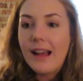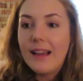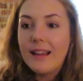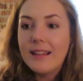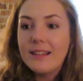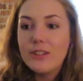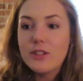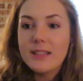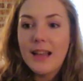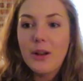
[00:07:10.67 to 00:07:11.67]
and
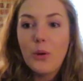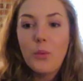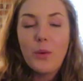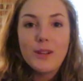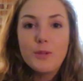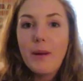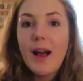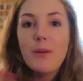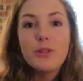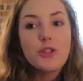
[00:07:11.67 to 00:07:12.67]
just like what to
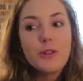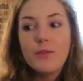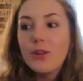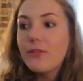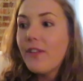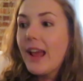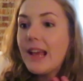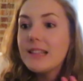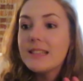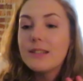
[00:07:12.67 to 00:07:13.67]
buy, what's good for your
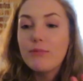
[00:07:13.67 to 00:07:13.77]
face,